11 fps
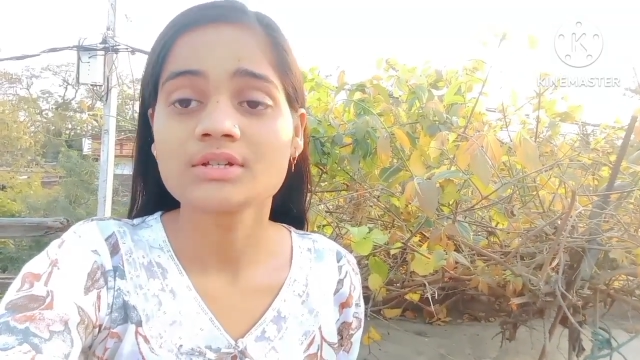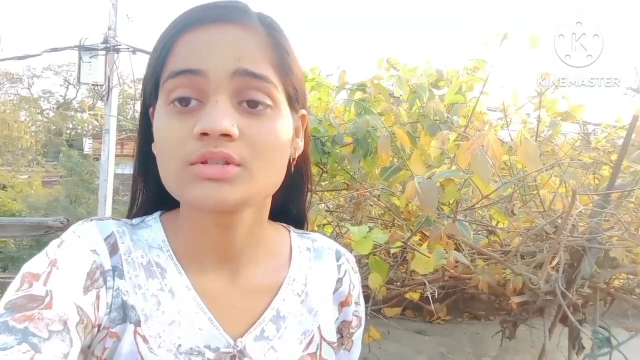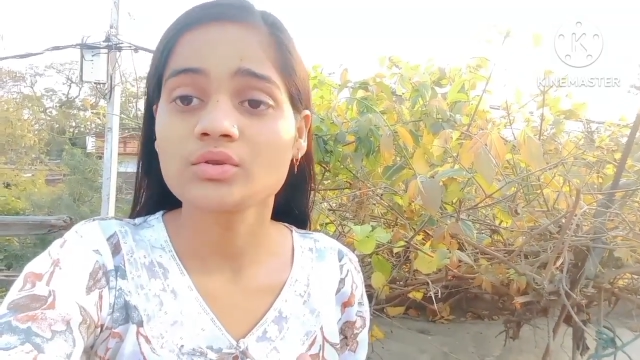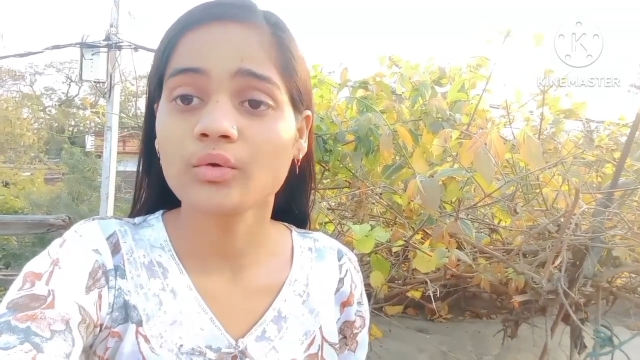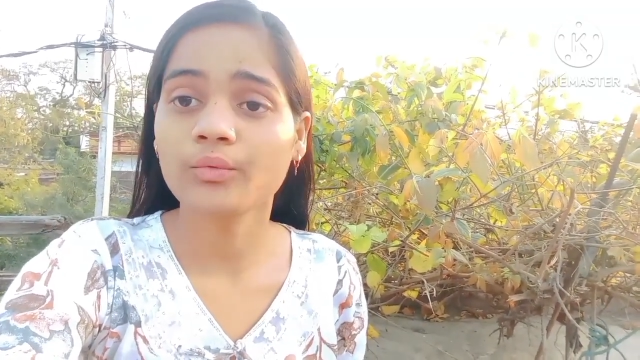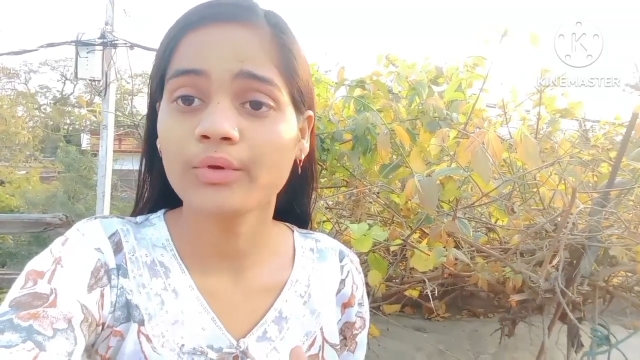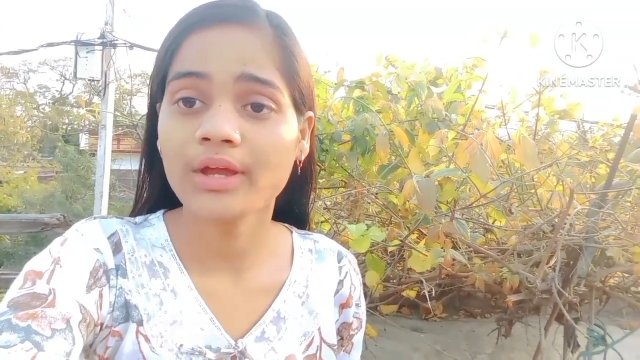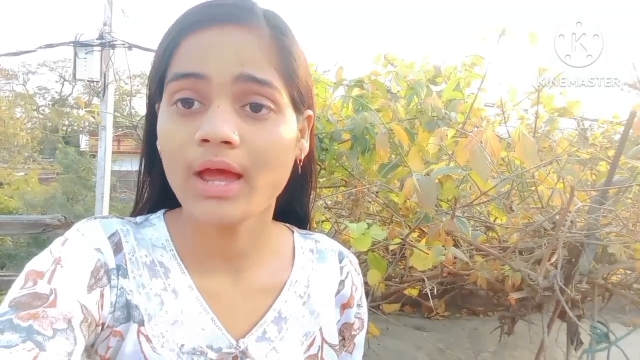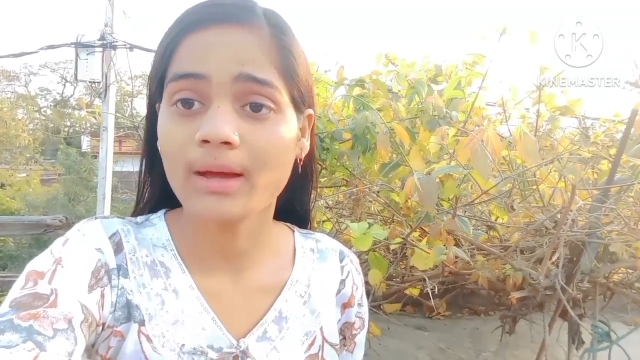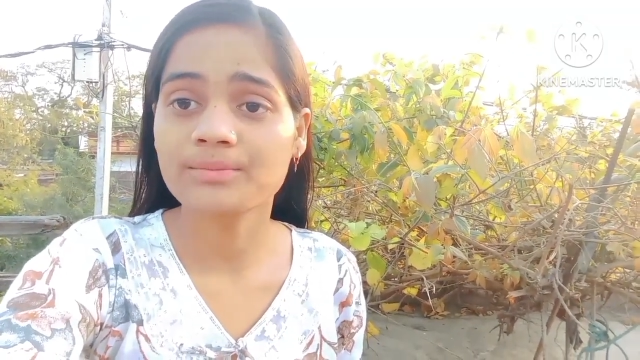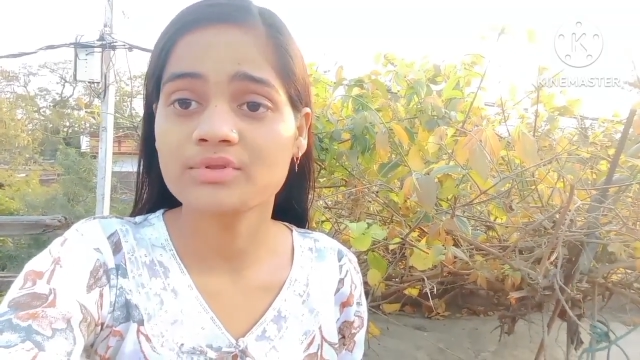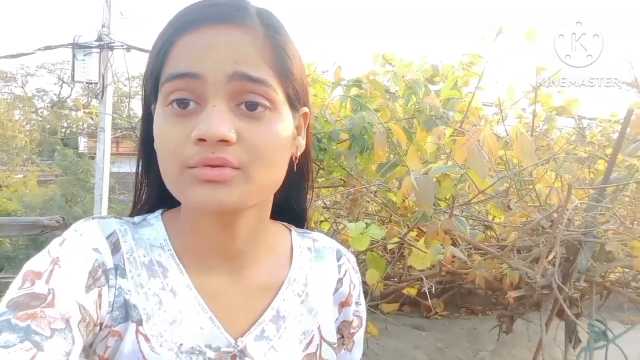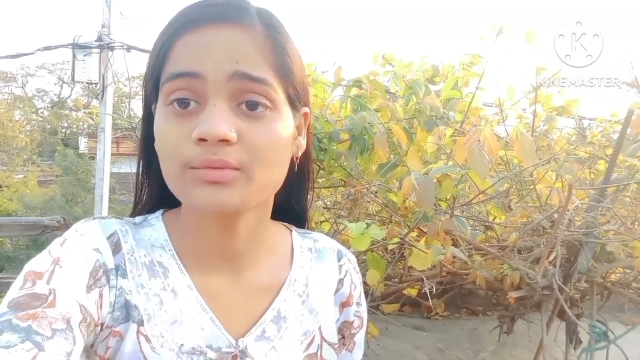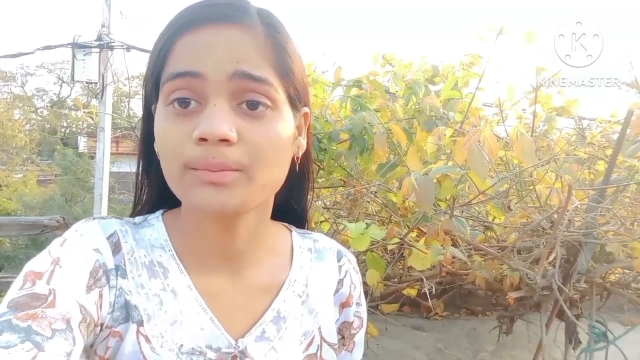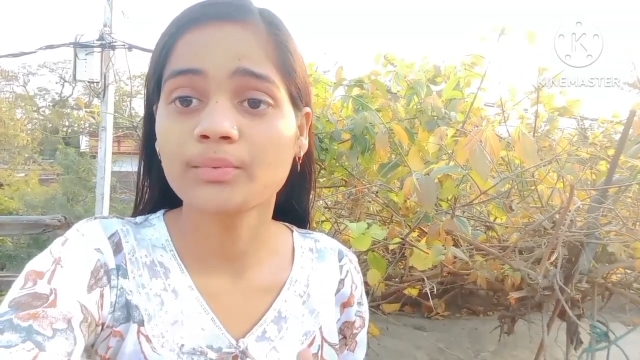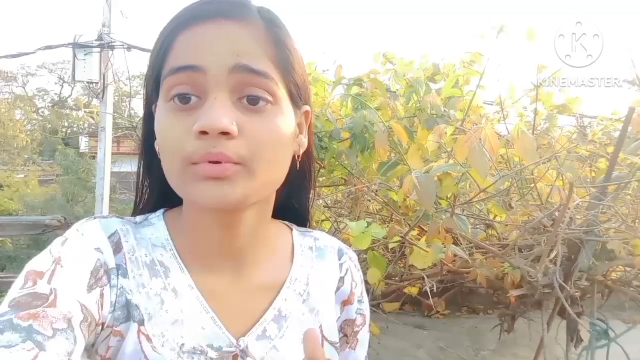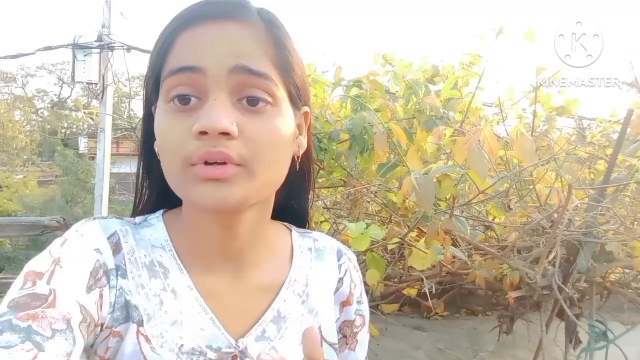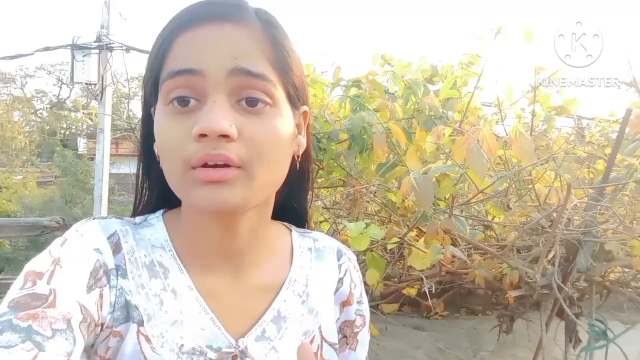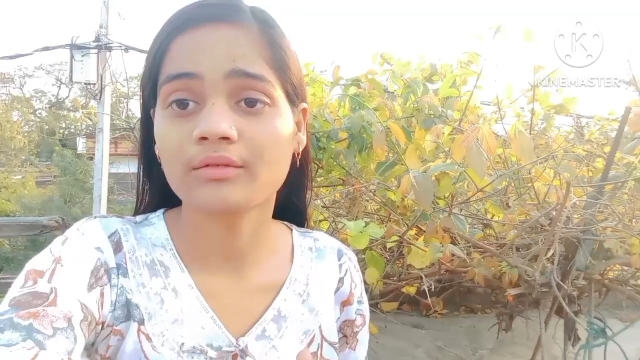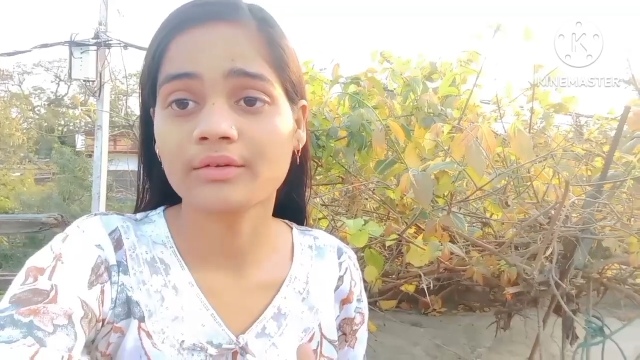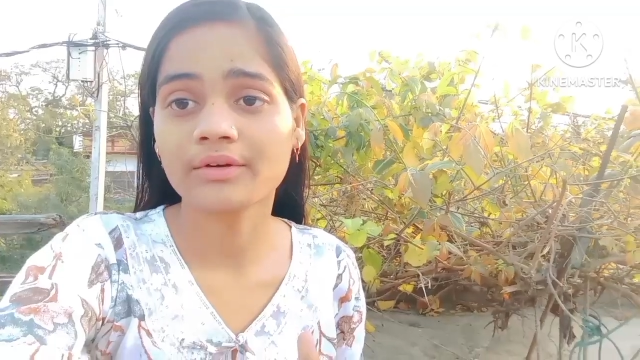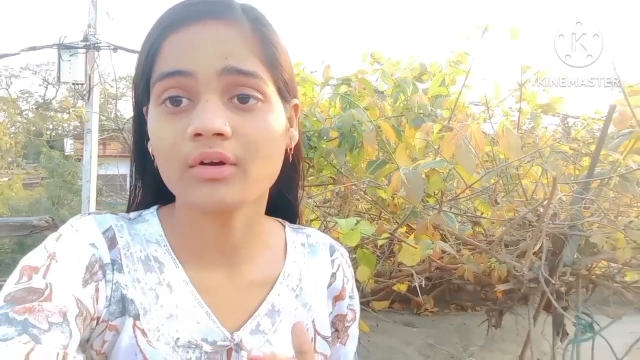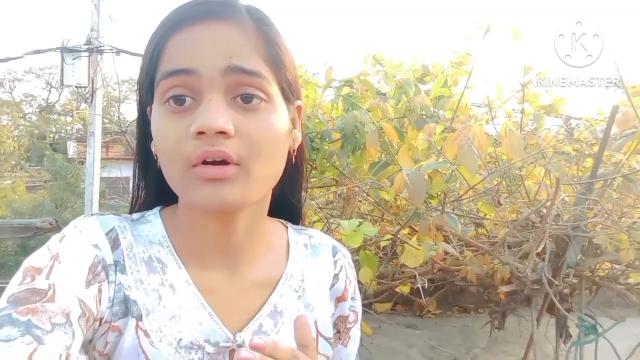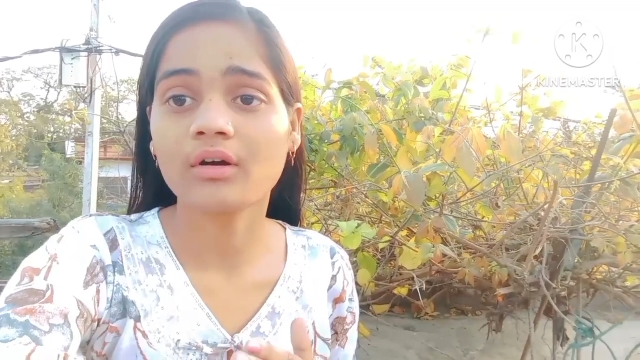So we have to put our